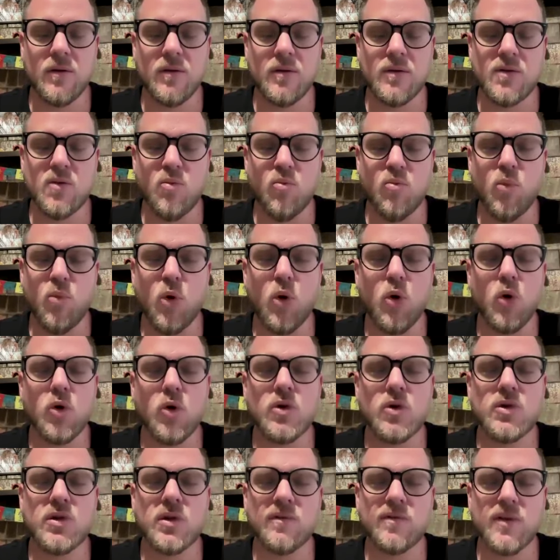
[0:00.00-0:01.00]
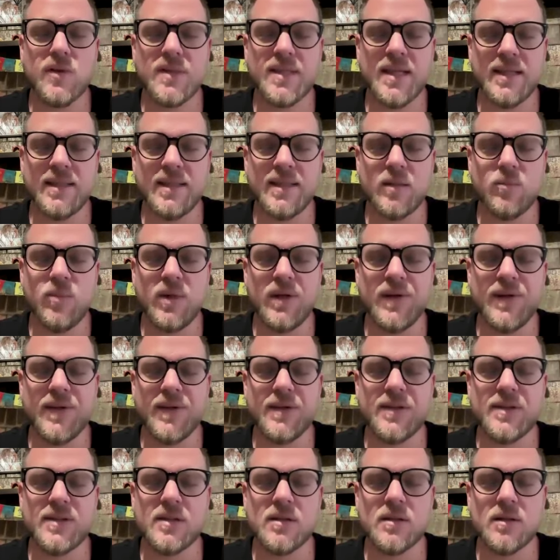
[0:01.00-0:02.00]
So most of the sentient
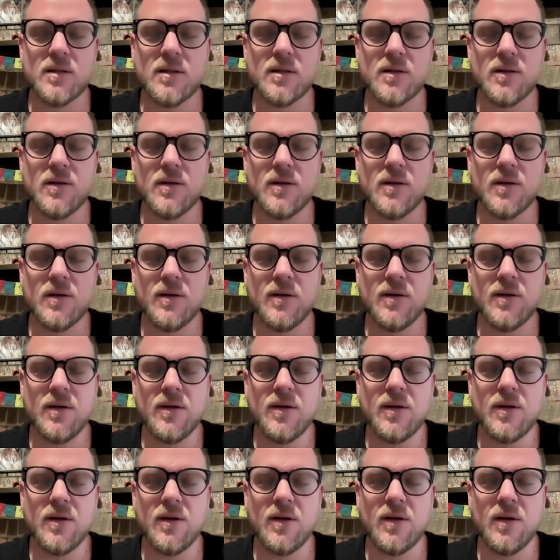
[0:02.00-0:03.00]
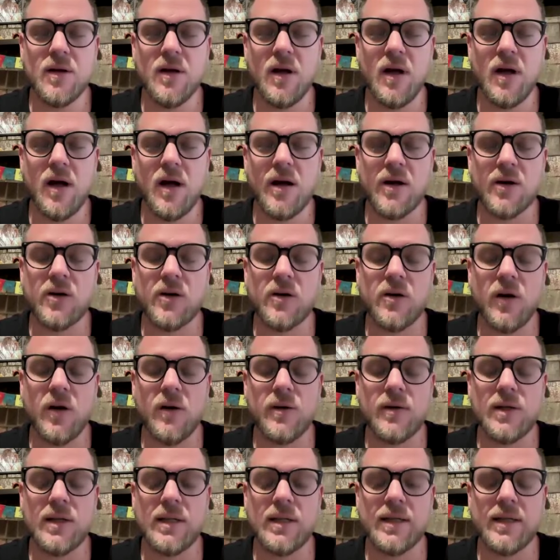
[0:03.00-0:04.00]
beings are
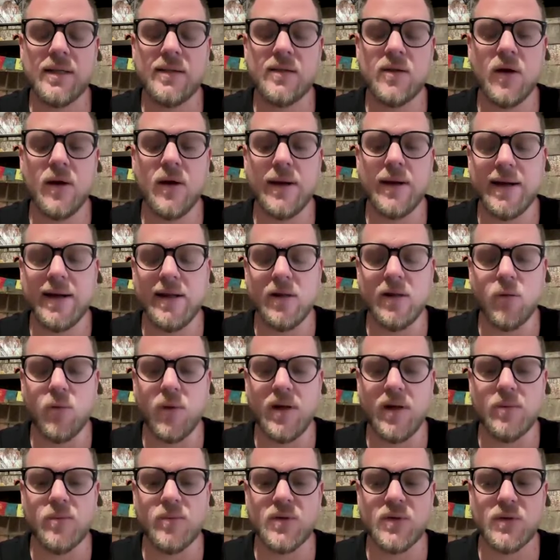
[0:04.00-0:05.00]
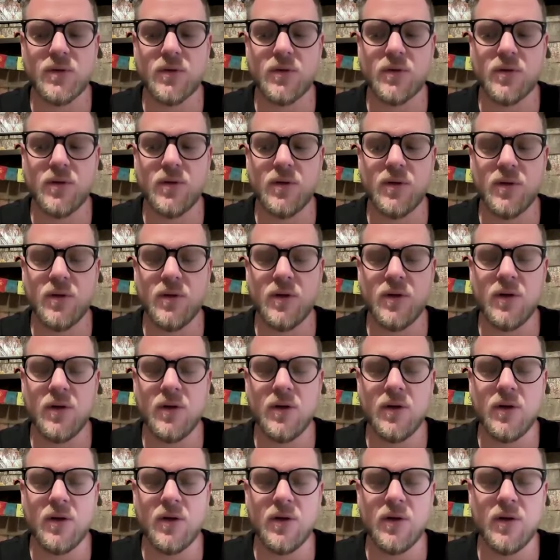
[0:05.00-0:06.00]
currently in the hell realms.
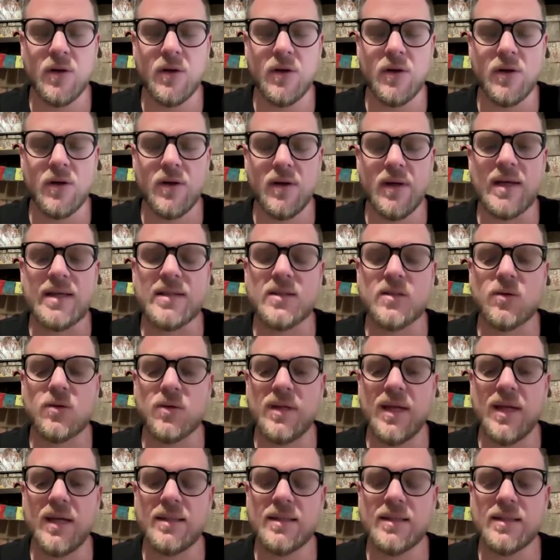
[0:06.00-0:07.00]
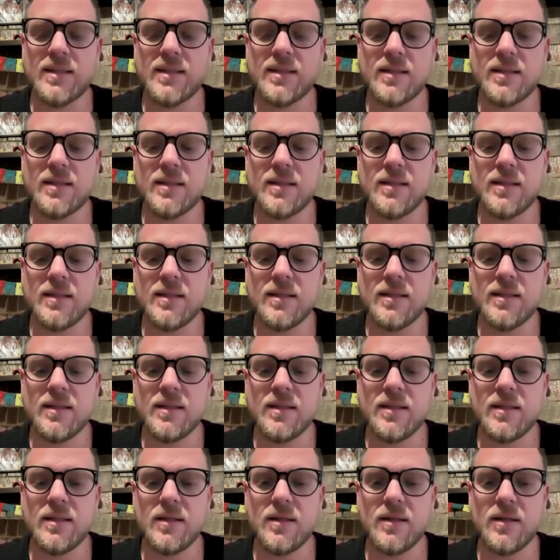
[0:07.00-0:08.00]
Next to that,
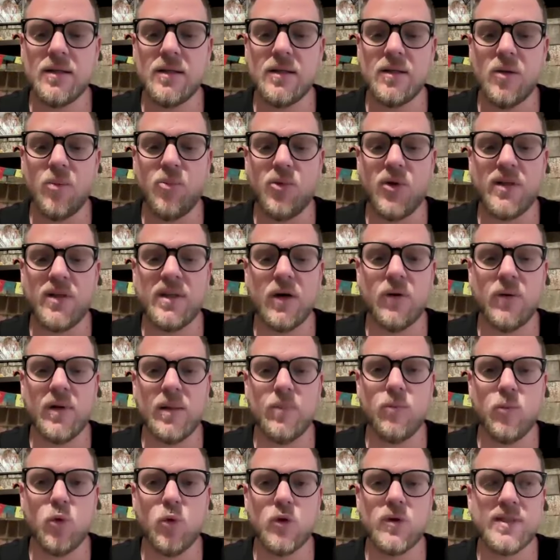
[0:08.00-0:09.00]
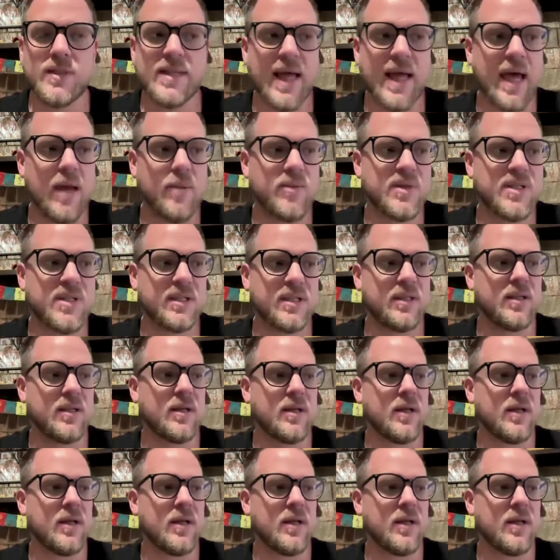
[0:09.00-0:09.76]
the Preta realm looks empty.